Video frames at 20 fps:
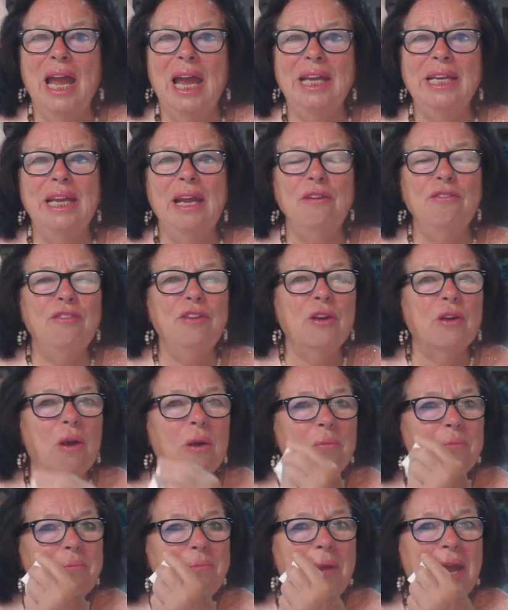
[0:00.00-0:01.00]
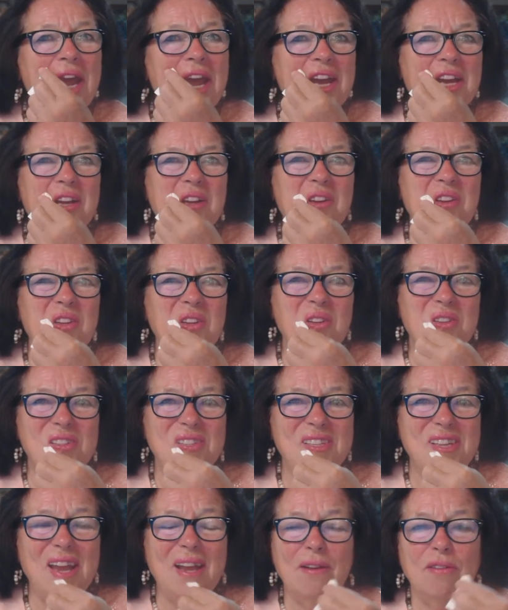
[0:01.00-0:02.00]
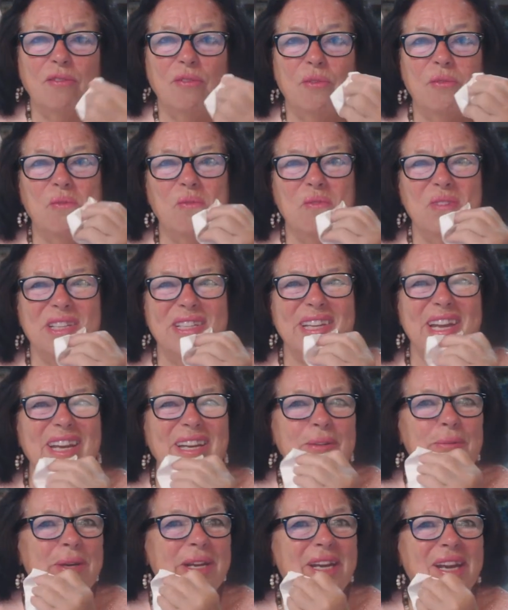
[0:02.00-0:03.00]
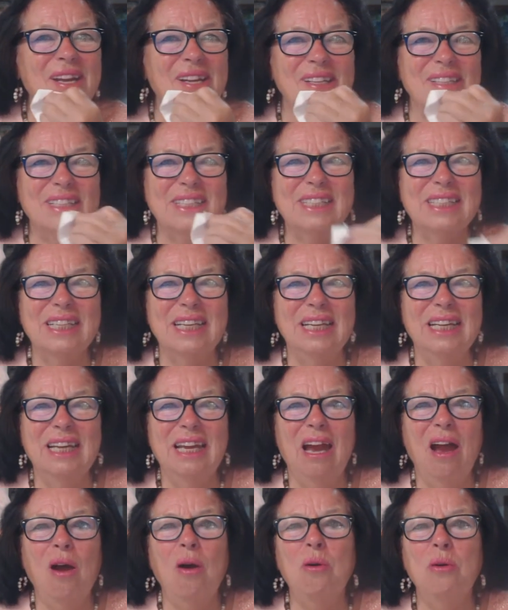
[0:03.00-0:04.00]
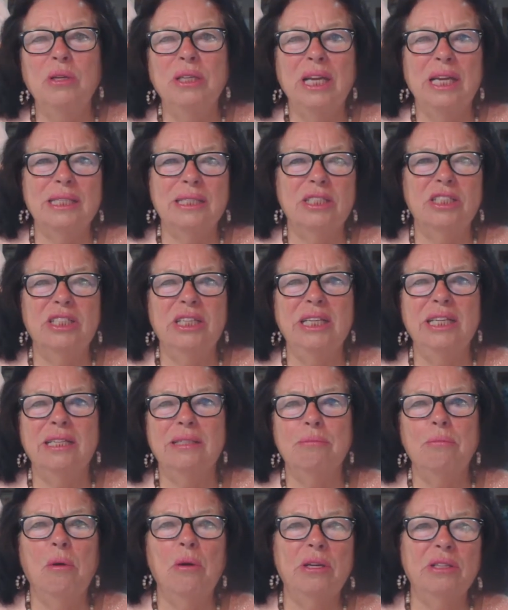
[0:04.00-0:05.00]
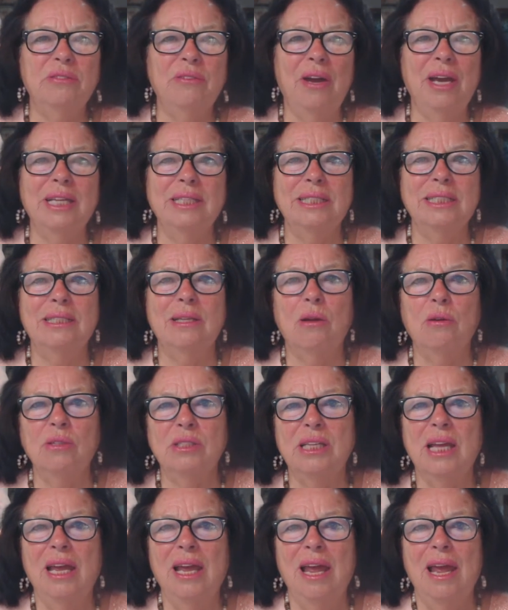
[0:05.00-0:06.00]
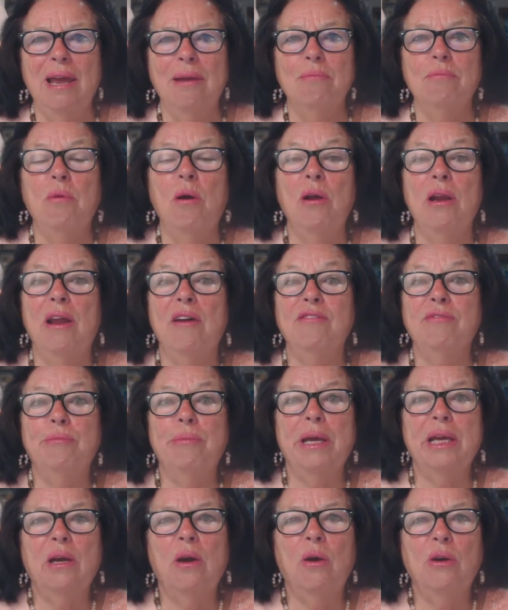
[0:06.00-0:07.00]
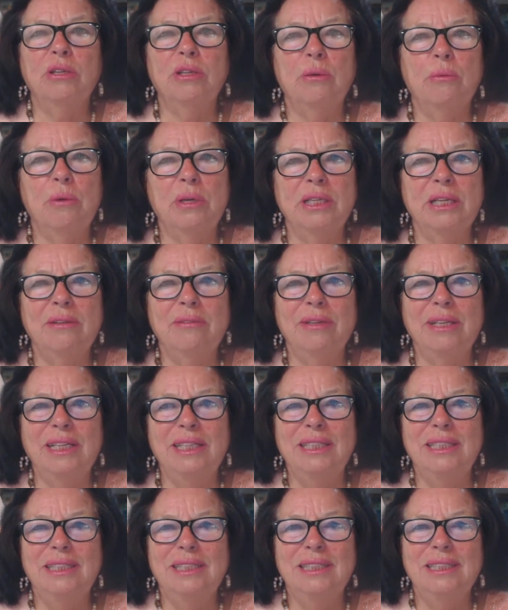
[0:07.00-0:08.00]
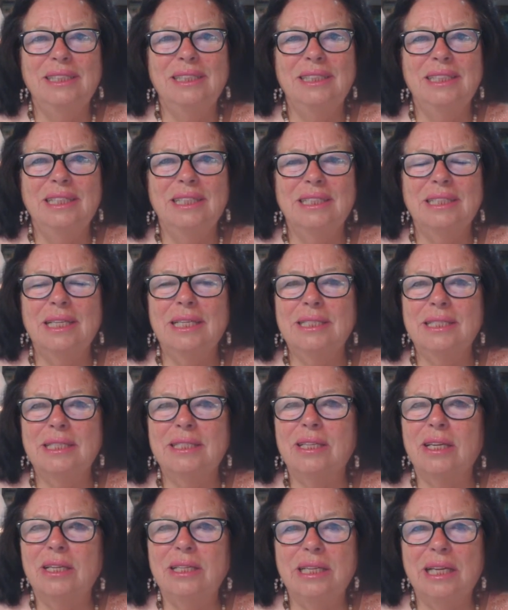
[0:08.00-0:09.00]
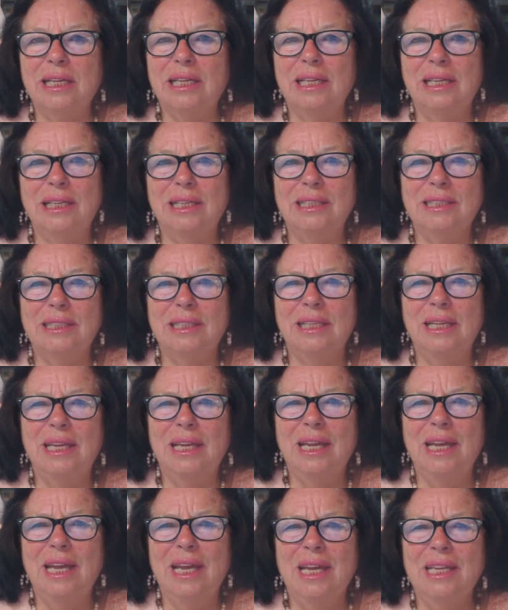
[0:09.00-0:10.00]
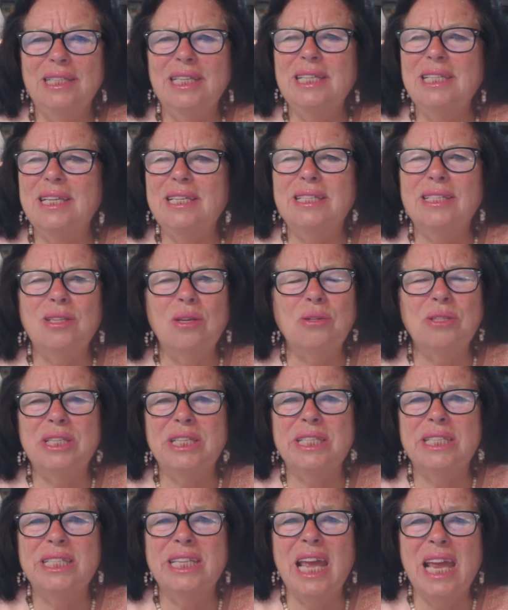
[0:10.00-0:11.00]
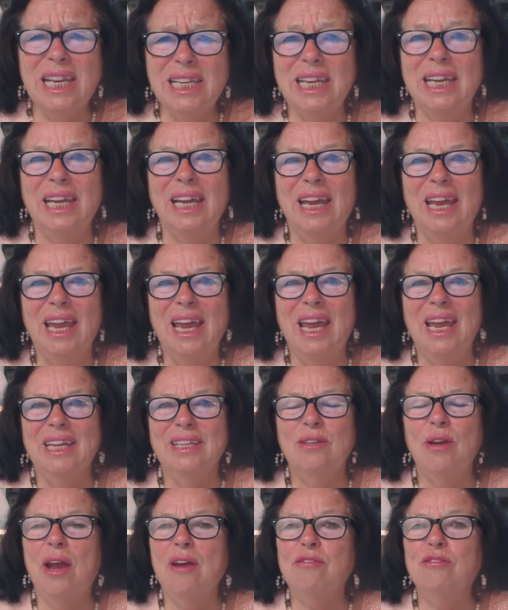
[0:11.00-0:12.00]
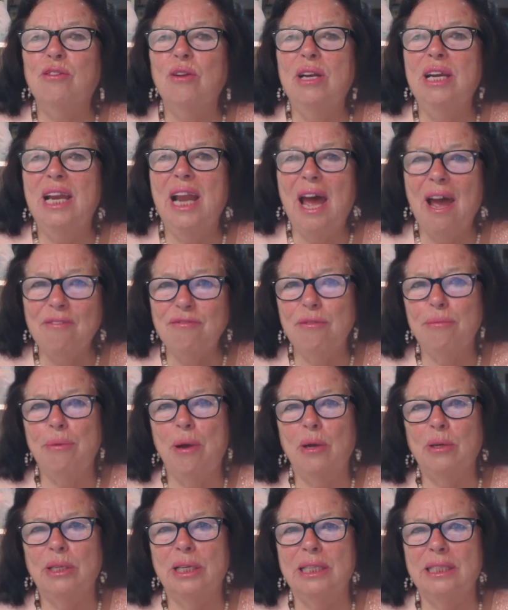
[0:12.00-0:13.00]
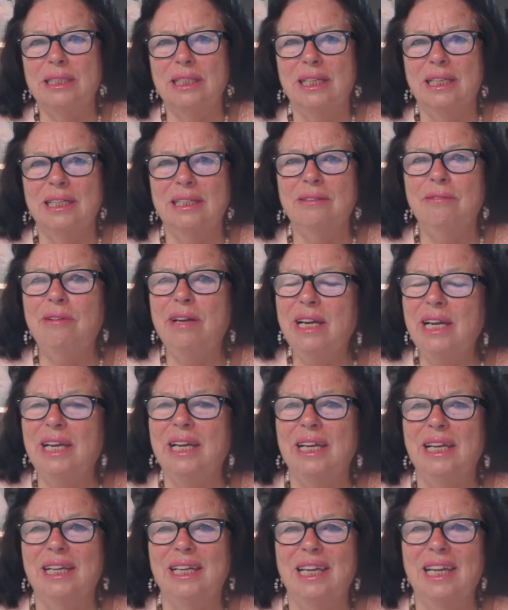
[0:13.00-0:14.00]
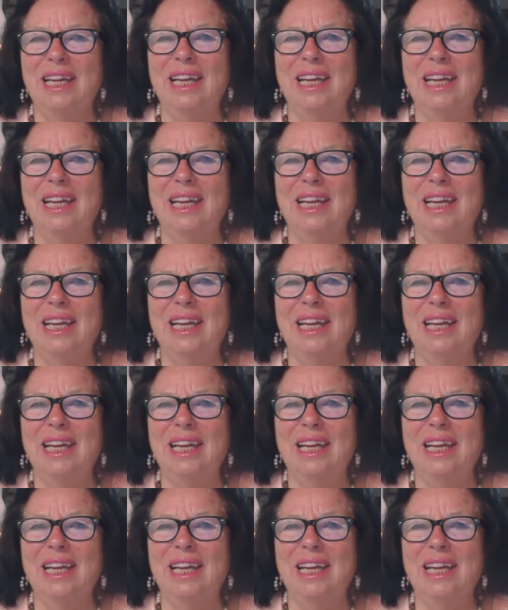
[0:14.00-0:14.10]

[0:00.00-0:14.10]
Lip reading: And if you compare yourself with anyone else, oh yes, she is more advanced, or more loved by God, or whatever. This is ridiculous. This is so silly. You have to laugh about it, really.